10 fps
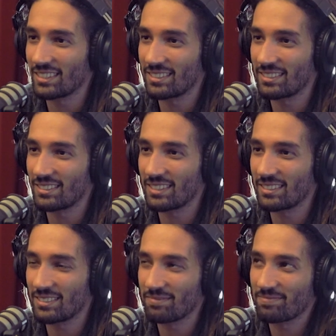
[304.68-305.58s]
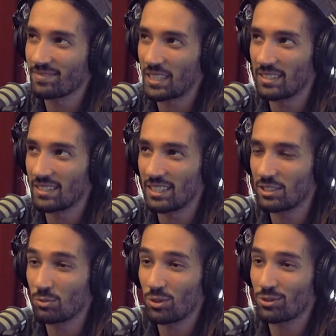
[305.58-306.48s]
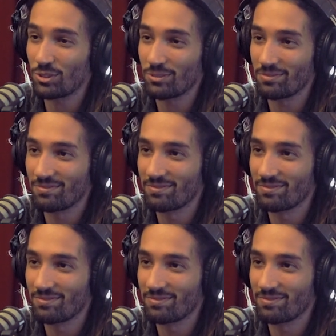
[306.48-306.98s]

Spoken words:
it's a war zone.